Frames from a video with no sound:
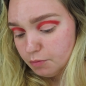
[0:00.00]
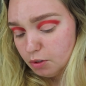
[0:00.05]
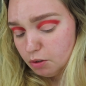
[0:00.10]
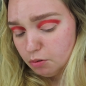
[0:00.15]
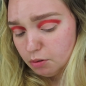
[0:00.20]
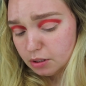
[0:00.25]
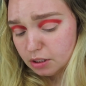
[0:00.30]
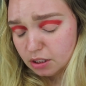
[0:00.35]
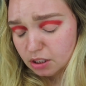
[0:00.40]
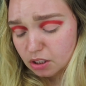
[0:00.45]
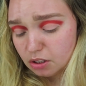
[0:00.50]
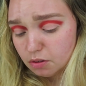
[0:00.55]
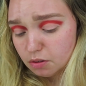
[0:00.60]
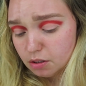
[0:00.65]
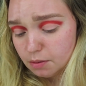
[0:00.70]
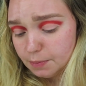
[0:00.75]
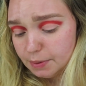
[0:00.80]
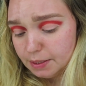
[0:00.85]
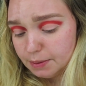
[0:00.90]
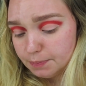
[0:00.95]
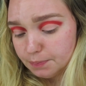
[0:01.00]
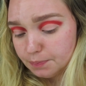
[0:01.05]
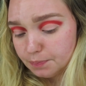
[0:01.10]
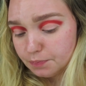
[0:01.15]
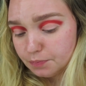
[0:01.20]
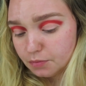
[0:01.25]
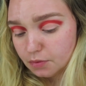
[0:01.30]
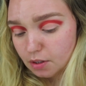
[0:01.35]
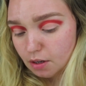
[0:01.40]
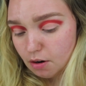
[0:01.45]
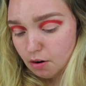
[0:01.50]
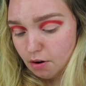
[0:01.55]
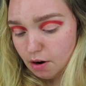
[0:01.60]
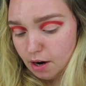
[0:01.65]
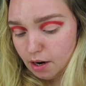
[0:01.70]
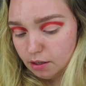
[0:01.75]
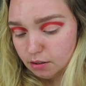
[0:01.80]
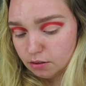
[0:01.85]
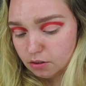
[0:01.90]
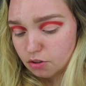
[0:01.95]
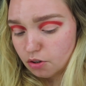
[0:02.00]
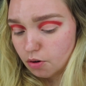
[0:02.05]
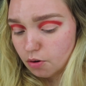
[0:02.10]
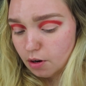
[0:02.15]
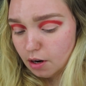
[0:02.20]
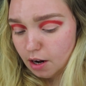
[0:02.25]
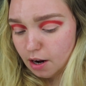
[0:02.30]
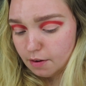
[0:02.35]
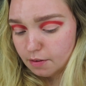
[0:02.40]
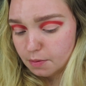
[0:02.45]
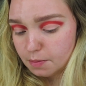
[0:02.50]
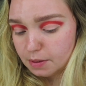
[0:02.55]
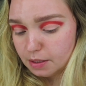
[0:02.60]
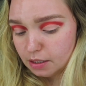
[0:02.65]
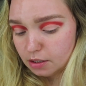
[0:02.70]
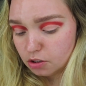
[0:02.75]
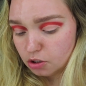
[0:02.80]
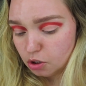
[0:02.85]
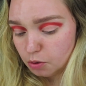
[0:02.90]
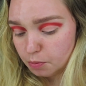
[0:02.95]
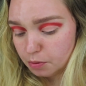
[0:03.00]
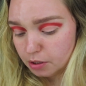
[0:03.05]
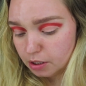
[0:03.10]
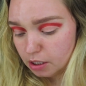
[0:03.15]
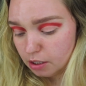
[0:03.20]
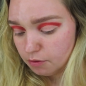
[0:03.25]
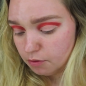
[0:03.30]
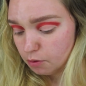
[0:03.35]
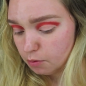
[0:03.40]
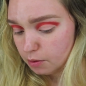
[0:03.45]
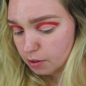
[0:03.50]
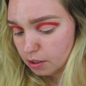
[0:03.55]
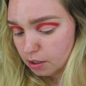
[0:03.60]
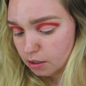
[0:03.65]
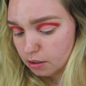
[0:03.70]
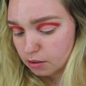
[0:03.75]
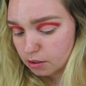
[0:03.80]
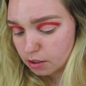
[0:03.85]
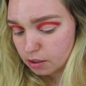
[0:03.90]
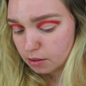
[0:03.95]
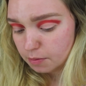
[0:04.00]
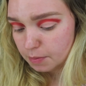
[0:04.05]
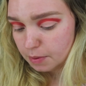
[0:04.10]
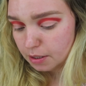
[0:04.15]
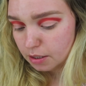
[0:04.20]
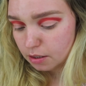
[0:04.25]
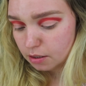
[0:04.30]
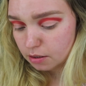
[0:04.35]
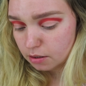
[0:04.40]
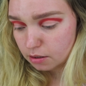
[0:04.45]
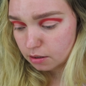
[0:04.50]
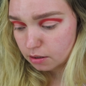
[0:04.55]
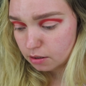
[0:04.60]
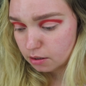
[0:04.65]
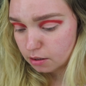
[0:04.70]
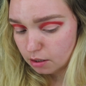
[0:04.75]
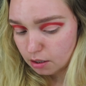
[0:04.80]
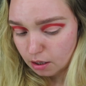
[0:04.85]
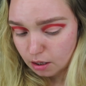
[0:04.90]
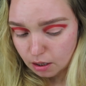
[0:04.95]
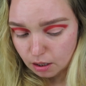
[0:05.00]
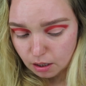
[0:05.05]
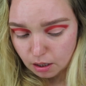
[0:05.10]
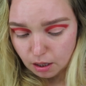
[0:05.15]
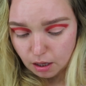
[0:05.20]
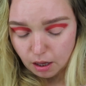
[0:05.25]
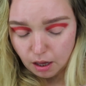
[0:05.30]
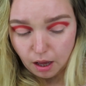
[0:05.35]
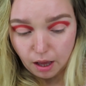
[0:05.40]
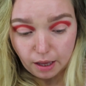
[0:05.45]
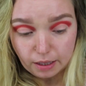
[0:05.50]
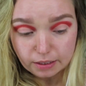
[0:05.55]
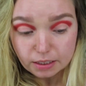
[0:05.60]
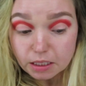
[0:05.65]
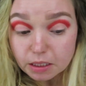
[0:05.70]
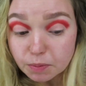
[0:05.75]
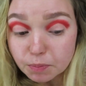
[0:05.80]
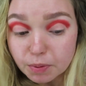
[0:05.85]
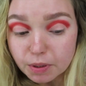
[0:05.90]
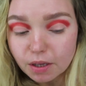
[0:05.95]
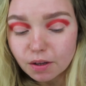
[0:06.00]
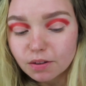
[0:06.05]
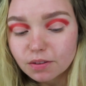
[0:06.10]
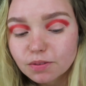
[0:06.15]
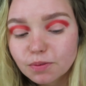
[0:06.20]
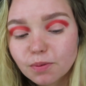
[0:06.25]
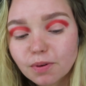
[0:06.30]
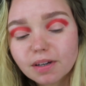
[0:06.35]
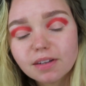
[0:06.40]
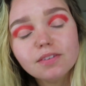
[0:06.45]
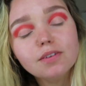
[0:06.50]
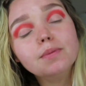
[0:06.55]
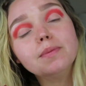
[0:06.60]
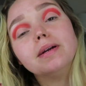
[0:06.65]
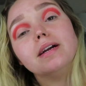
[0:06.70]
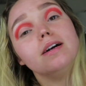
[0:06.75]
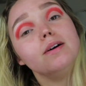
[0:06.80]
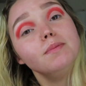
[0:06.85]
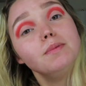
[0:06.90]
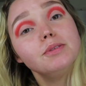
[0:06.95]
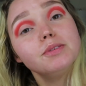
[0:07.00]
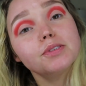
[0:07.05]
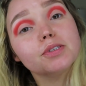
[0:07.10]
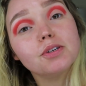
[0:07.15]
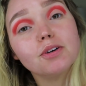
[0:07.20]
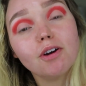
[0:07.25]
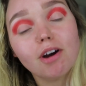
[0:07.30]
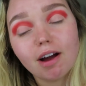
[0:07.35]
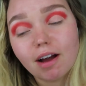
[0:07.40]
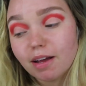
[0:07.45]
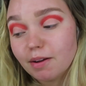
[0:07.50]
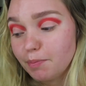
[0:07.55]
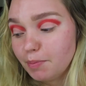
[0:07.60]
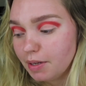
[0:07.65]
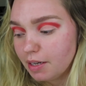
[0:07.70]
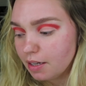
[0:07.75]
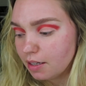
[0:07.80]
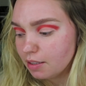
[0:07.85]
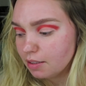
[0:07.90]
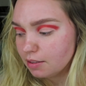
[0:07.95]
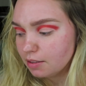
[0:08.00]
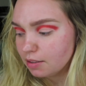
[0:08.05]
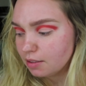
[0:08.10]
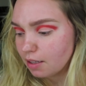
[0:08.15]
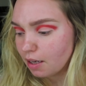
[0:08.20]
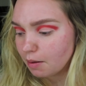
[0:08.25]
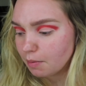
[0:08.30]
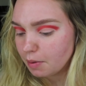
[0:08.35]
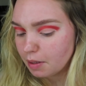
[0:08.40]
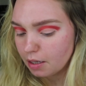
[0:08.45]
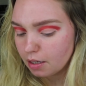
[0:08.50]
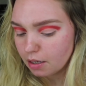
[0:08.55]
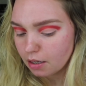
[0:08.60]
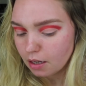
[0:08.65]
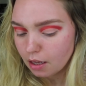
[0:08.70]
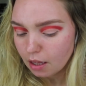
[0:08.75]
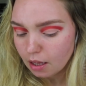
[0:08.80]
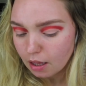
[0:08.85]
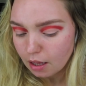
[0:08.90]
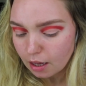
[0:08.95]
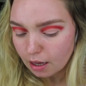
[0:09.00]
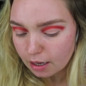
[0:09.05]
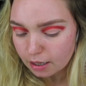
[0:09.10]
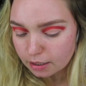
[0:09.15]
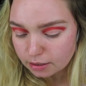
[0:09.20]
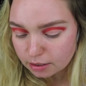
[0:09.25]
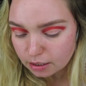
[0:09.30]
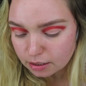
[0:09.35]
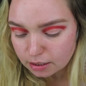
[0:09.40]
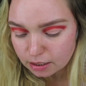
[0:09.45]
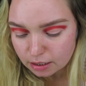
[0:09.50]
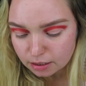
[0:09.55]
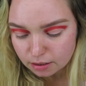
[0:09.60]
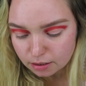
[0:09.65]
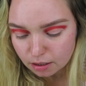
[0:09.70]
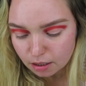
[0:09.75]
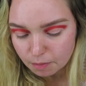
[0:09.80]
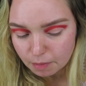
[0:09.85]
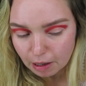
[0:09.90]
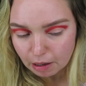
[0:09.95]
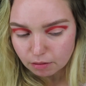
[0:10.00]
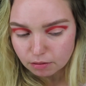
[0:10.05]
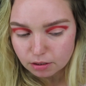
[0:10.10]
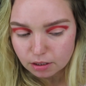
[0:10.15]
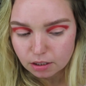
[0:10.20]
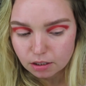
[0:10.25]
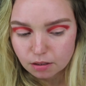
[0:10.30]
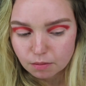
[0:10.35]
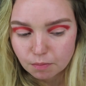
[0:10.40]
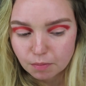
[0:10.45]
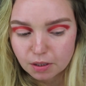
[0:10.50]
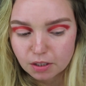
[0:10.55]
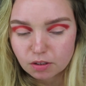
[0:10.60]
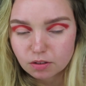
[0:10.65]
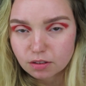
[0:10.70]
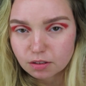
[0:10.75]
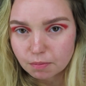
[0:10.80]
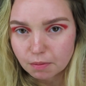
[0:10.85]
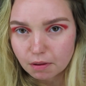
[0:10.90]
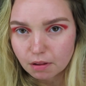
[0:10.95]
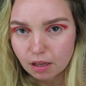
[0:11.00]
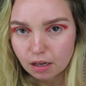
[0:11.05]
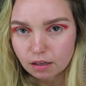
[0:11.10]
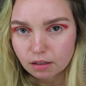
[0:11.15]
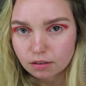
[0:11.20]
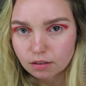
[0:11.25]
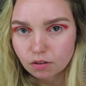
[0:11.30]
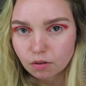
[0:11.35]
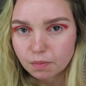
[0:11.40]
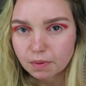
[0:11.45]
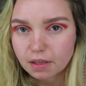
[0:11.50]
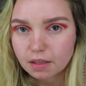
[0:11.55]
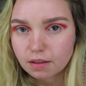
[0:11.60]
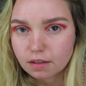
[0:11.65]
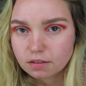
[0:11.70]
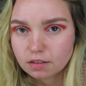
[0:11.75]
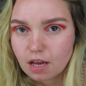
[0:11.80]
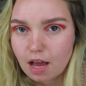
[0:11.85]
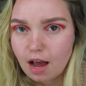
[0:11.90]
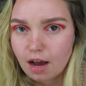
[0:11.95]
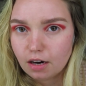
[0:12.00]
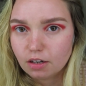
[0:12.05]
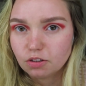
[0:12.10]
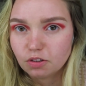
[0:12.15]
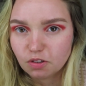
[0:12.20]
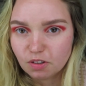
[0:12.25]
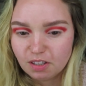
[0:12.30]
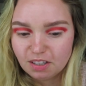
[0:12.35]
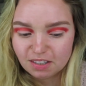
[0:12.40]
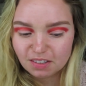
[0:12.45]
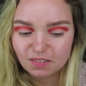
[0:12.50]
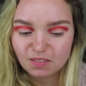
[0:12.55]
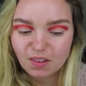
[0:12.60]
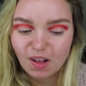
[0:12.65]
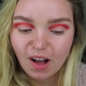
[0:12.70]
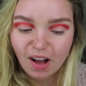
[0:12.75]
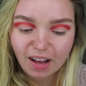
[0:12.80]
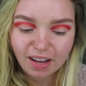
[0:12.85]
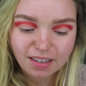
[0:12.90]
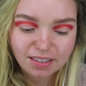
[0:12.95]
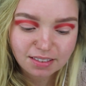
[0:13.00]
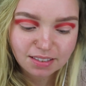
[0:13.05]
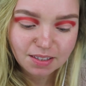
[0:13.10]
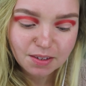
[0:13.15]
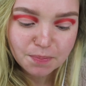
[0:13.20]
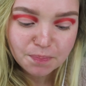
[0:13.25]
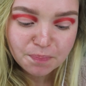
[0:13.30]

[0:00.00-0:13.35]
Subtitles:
Oh, excuse me. Alright, so I have to be like super careful with these, because I spilled one of them and I almost cried, because I mean, it's a decent amount in here, but you spill like a little bit, and that's actually a lot.